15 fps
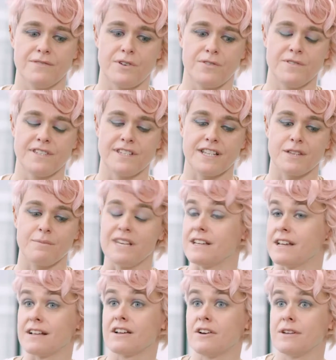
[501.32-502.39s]
have often said to me,
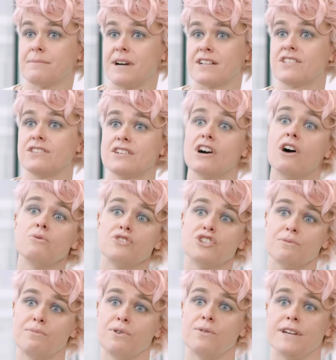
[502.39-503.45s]
again going back to the
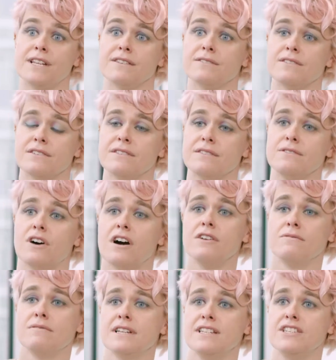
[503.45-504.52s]
culture point, that not
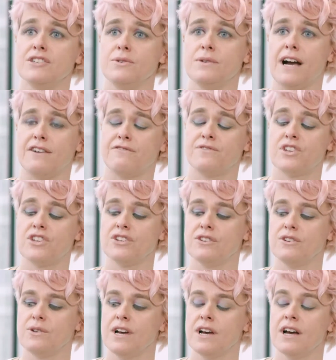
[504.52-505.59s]
only do you have
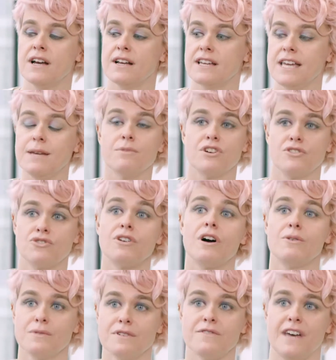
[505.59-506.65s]
to keep
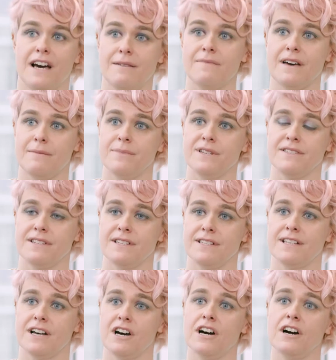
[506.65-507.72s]
control of that
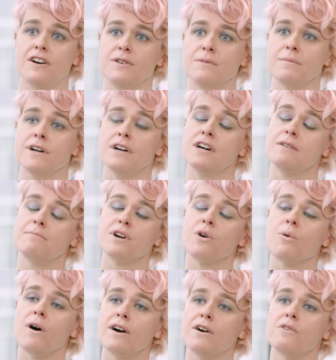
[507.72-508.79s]
business at home, but
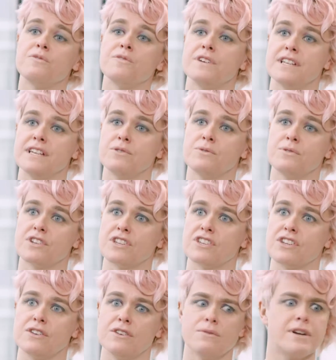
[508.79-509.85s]
quite often in order
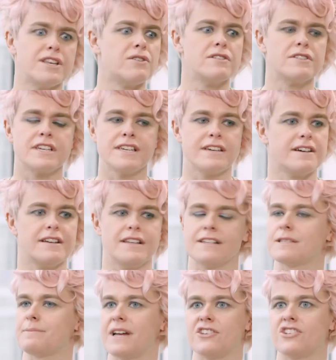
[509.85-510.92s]
to, when you're looking at an
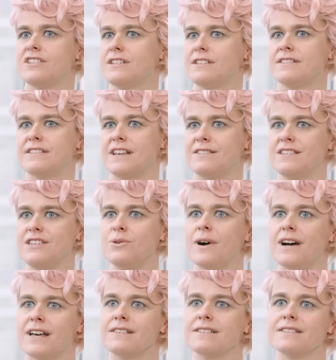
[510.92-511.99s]
expansion into say the
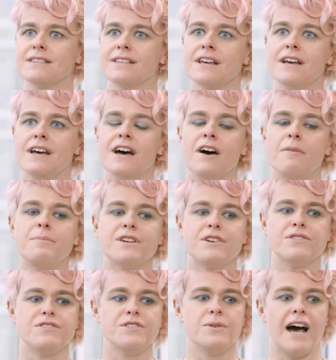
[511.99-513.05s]
US,
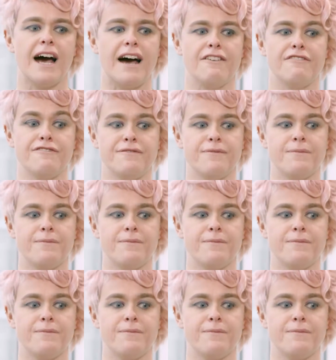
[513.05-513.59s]
because you have